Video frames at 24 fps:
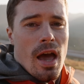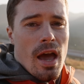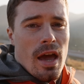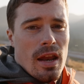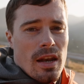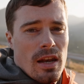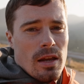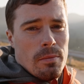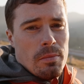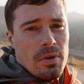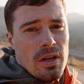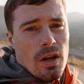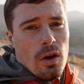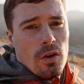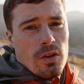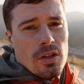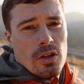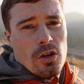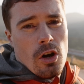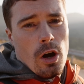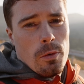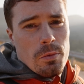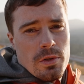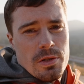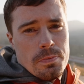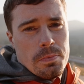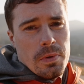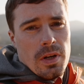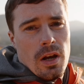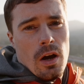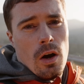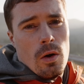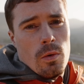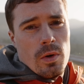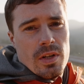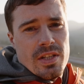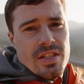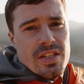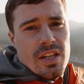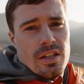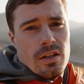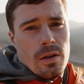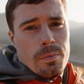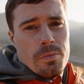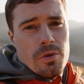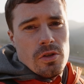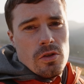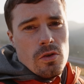And let me know in the comments below what
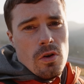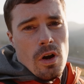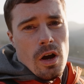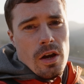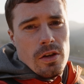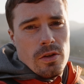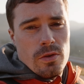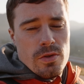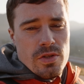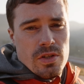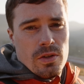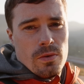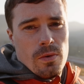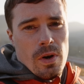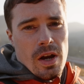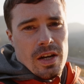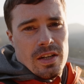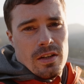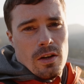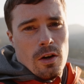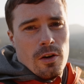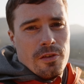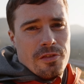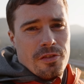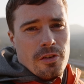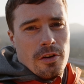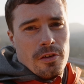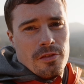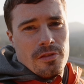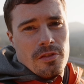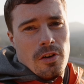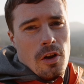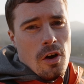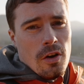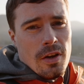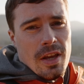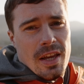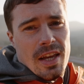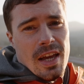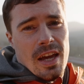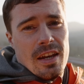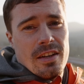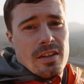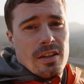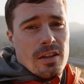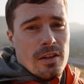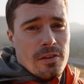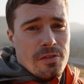setup you are using right now for vlogging
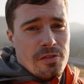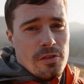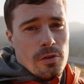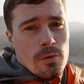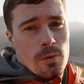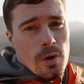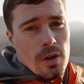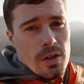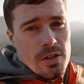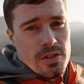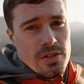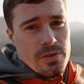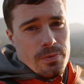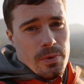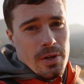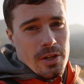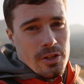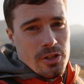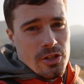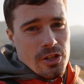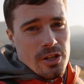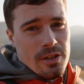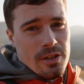and if you want to switch.